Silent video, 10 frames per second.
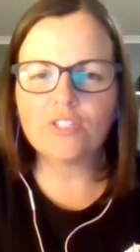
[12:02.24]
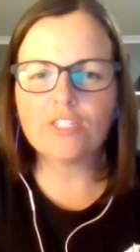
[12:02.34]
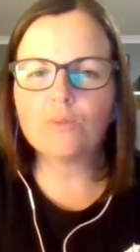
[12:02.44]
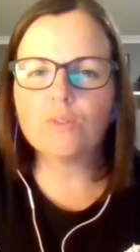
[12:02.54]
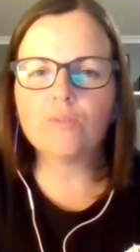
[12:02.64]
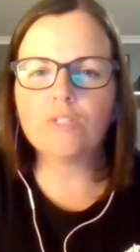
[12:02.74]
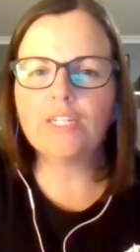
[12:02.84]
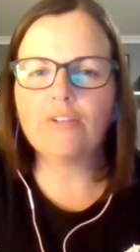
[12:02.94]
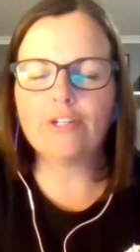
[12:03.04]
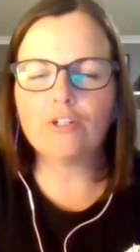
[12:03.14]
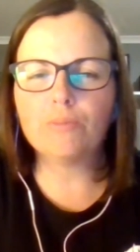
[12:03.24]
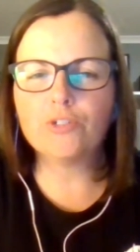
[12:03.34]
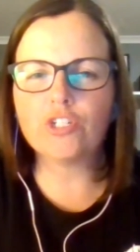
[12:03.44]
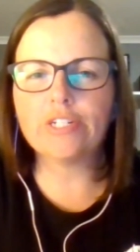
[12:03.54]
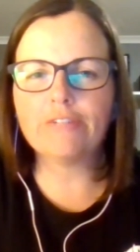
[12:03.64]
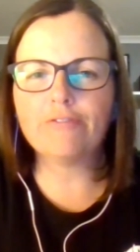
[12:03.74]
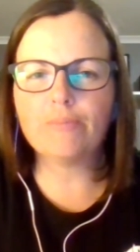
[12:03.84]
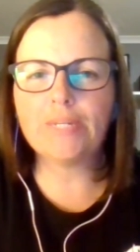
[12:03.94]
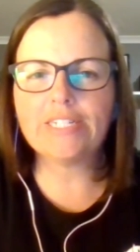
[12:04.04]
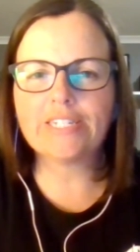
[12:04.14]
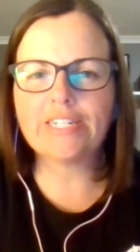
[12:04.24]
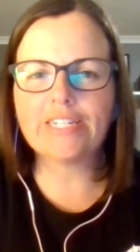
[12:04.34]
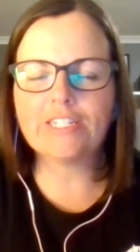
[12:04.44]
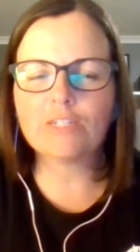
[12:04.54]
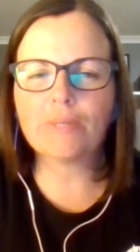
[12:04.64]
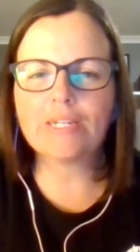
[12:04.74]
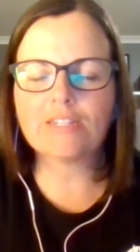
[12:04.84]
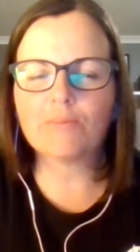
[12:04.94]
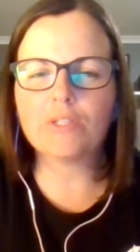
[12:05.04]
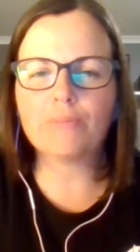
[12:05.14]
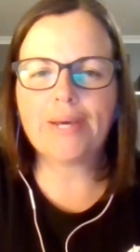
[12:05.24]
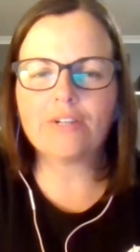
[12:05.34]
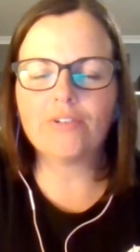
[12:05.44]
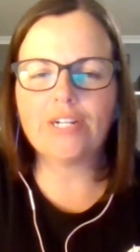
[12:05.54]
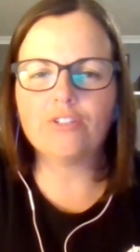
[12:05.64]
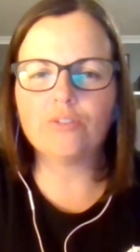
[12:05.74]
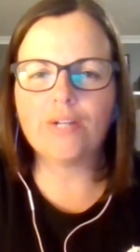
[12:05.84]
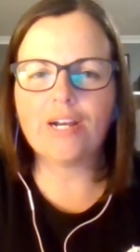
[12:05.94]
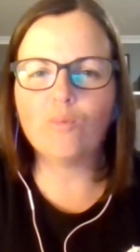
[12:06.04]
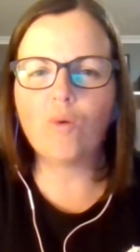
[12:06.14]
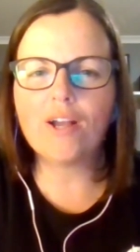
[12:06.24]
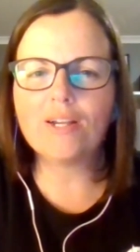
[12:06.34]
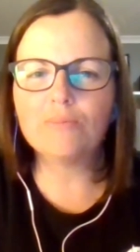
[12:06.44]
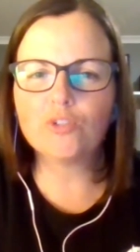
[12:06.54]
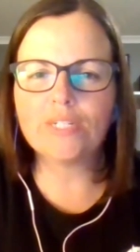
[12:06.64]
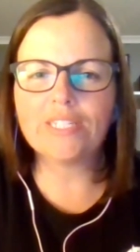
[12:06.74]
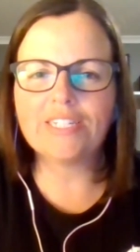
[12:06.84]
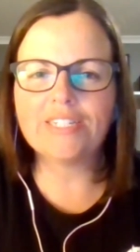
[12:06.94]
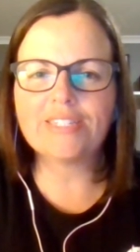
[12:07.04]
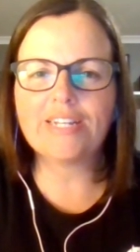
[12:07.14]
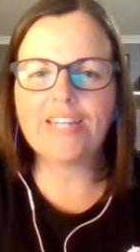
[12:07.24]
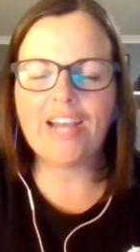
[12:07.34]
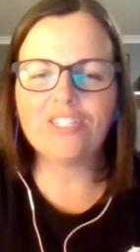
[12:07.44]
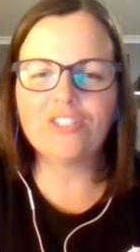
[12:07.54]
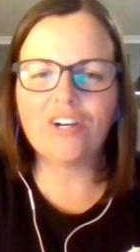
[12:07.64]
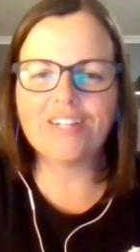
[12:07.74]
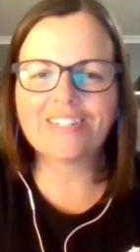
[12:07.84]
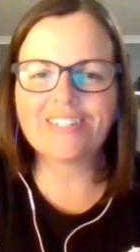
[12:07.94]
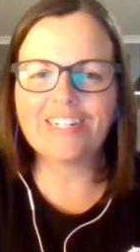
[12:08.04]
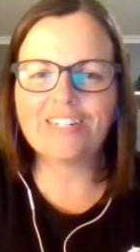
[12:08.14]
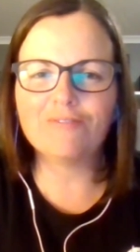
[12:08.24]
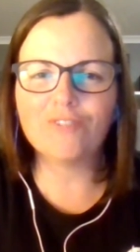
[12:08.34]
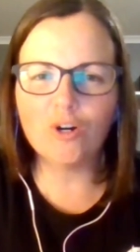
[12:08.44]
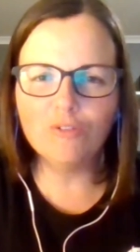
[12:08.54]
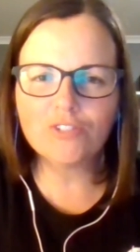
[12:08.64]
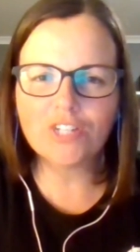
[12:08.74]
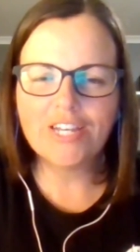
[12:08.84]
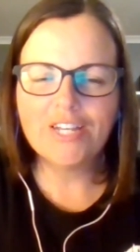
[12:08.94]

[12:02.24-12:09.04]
So this was really a great opportunity for me to explain some of the background around why I'm doing this and how you guys can get involved.